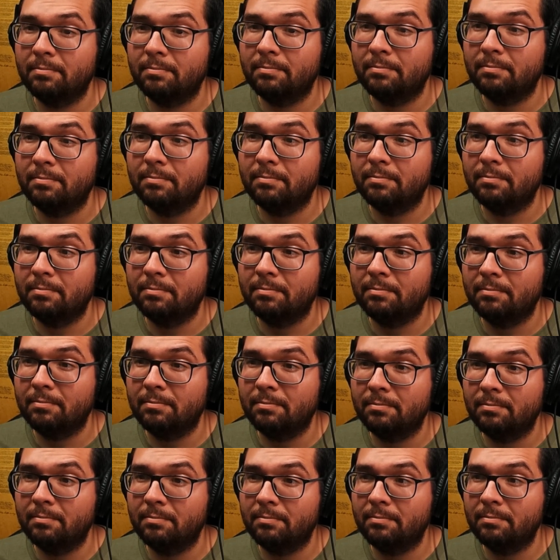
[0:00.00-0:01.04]
We need to go down
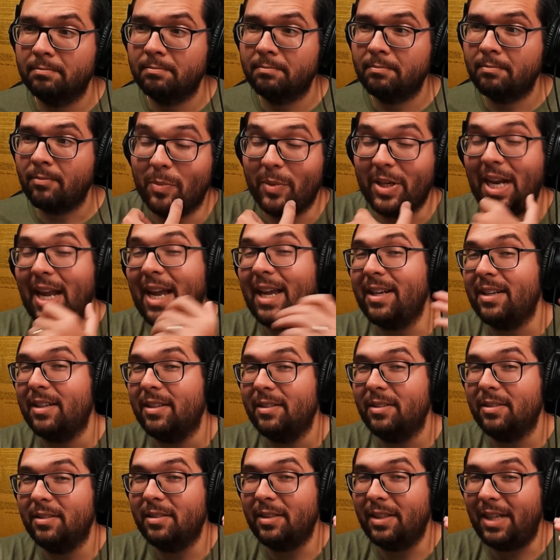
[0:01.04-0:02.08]
there. We got
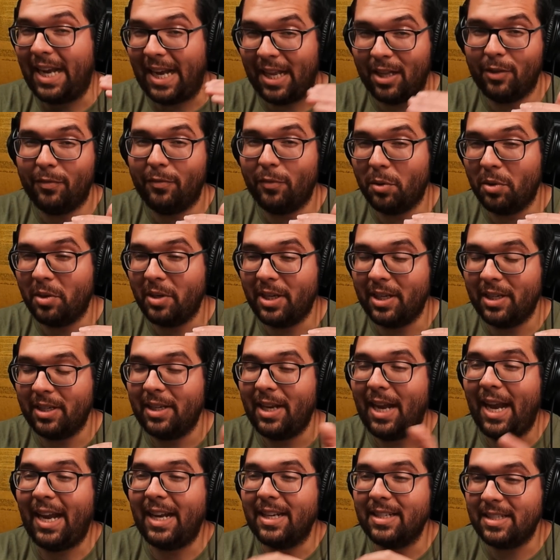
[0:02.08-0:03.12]
California
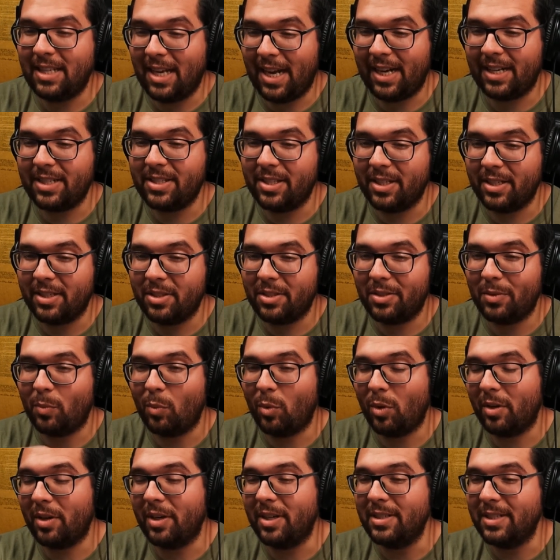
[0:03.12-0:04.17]
and Texas
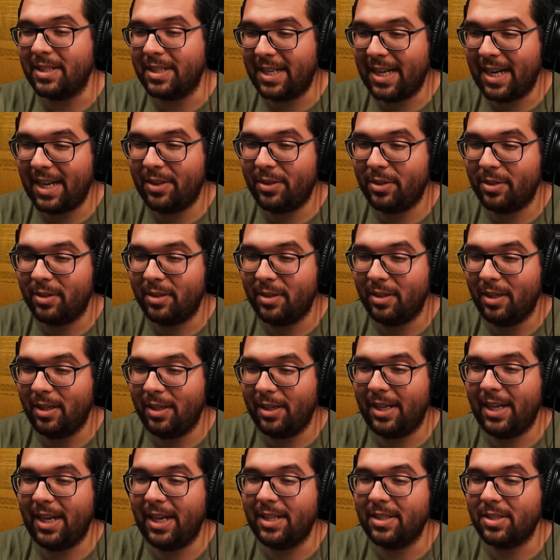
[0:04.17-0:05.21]
working together
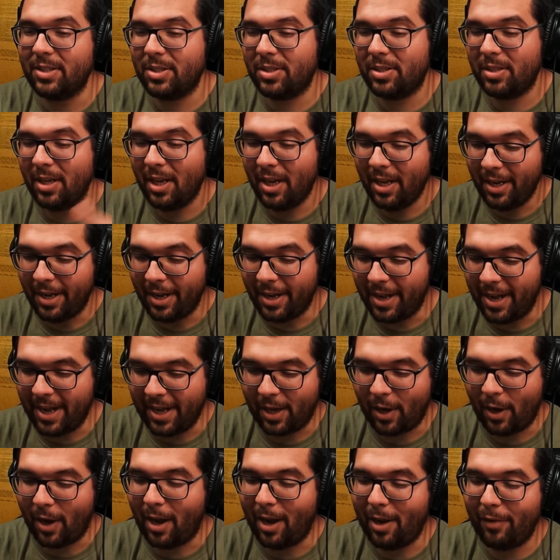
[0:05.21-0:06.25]
against Nick
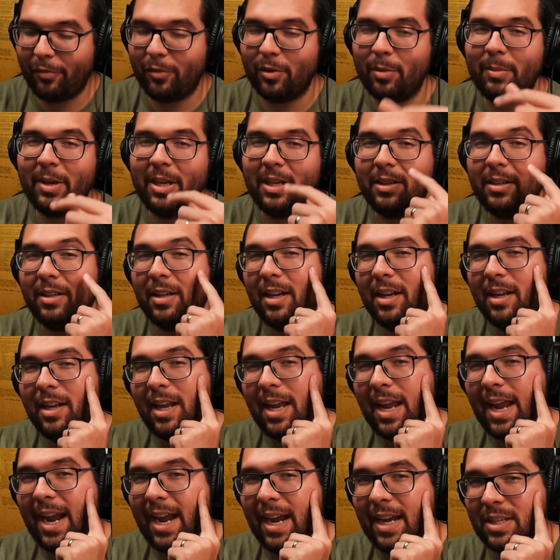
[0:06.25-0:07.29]
Offerman
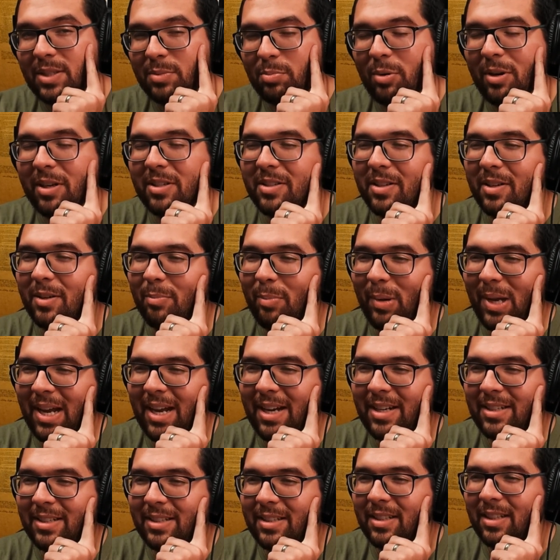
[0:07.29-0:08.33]
as President
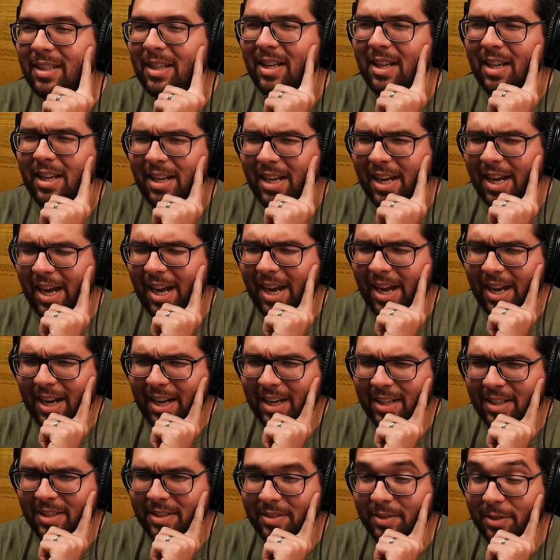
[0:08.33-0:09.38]
Biden,
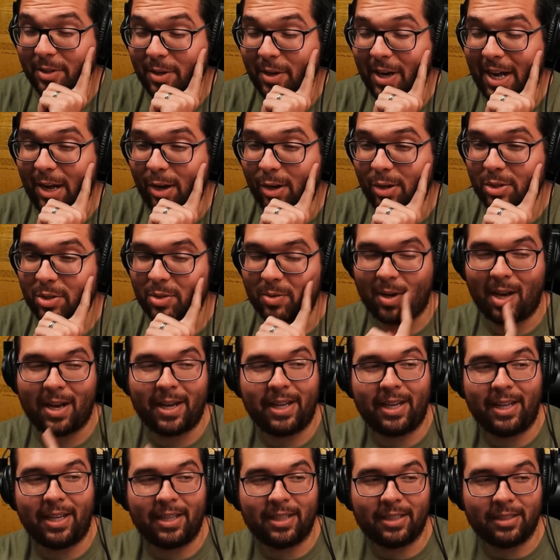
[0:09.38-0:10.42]
and they're
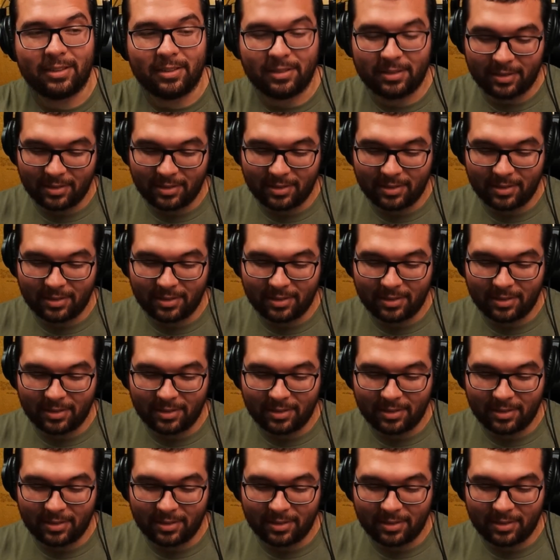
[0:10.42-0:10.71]
airstriking